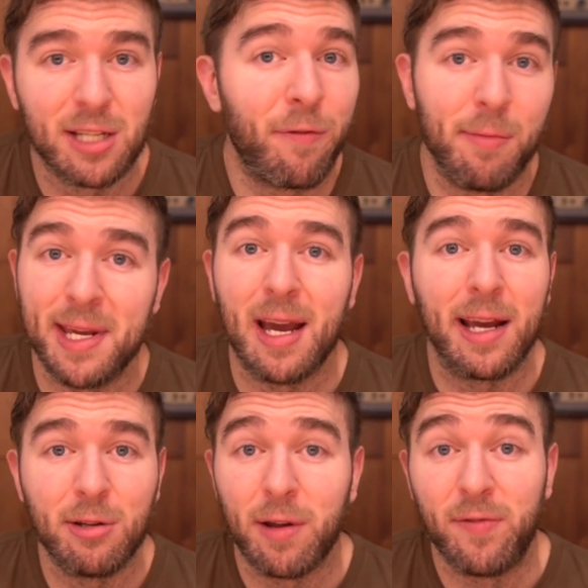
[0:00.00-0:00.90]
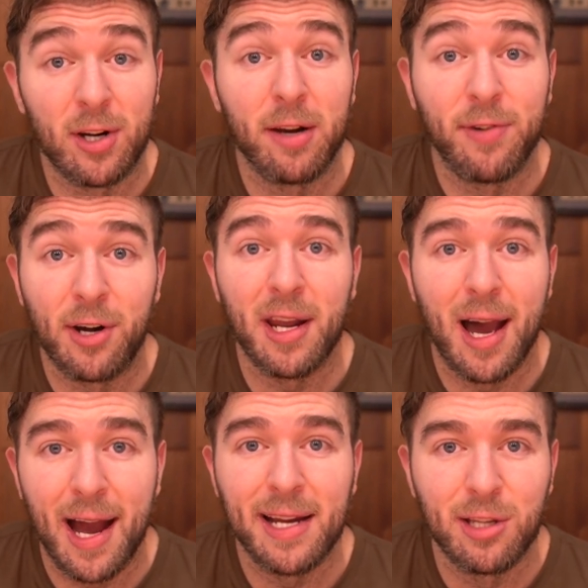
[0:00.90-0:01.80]
So for me, I use a very, very
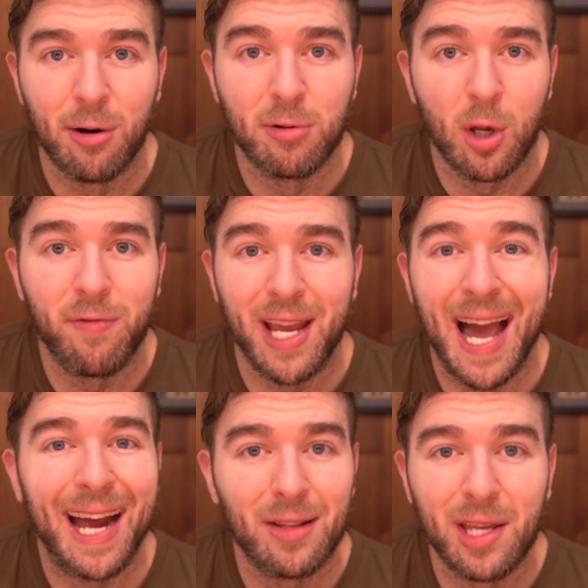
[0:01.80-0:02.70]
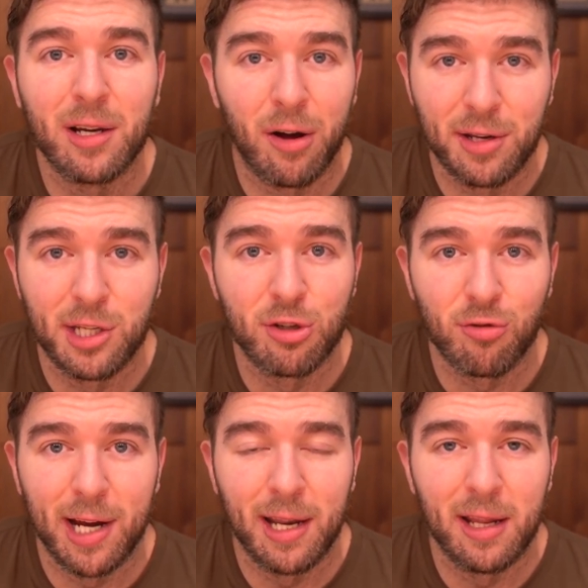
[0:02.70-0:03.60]
high dose of a highly
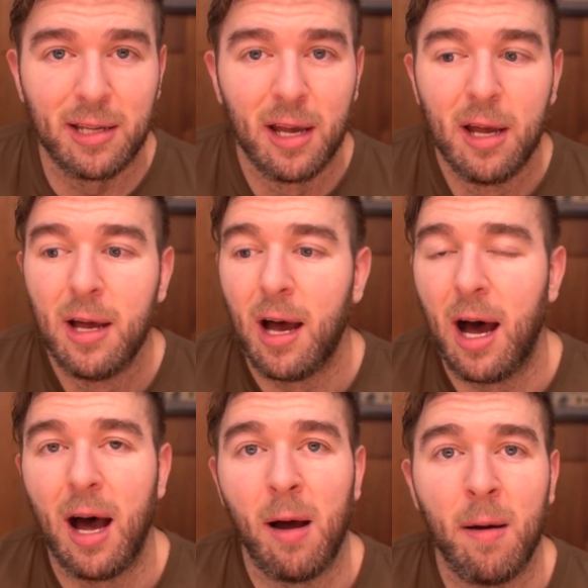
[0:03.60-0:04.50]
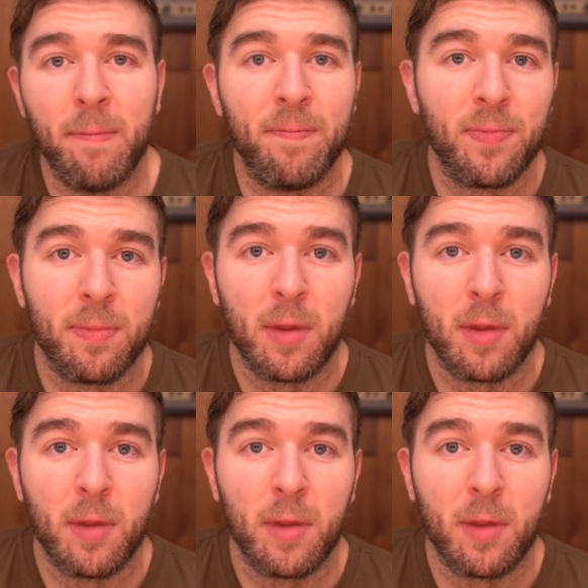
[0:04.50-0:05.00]
concentrated um,